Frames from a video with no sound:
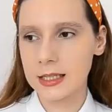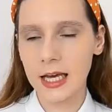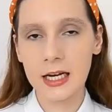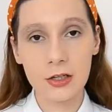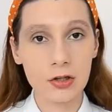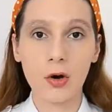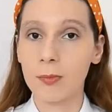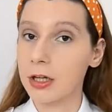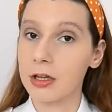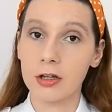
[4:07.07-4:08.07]
that is
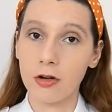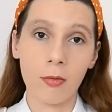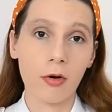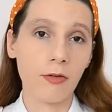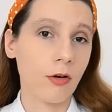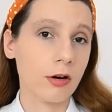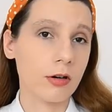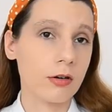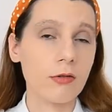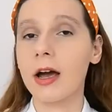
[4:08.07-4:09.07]
completely normal
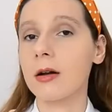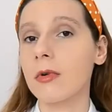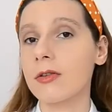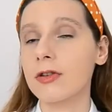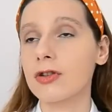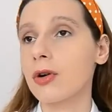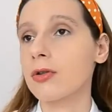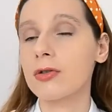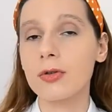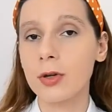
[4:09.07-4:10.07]
for Ryan Murphy
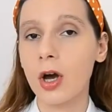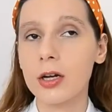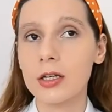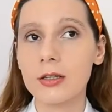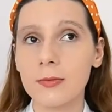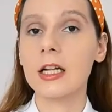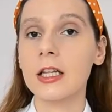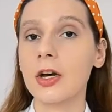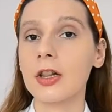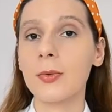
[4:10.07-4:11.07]
shows, to be honest.
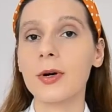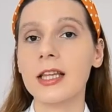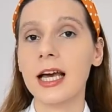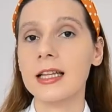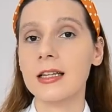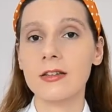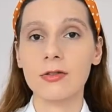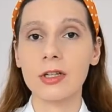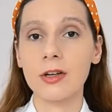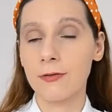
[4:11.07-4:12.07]
The only one that doesn't
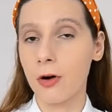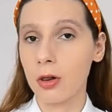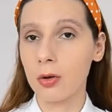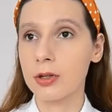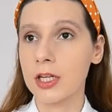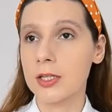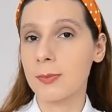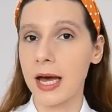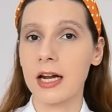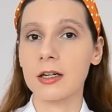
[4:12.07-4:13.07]
really follow this
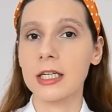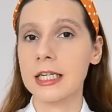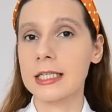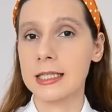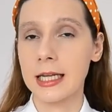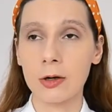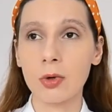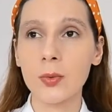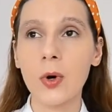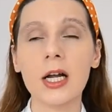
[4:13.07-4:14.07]
pattern is
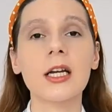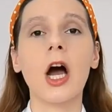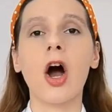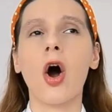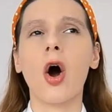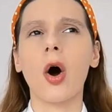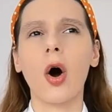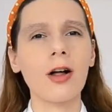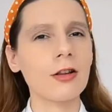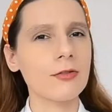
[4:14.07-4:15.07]
911.
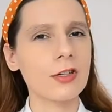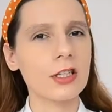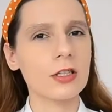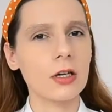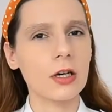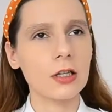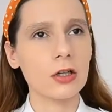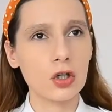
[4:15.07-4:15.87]
All of his other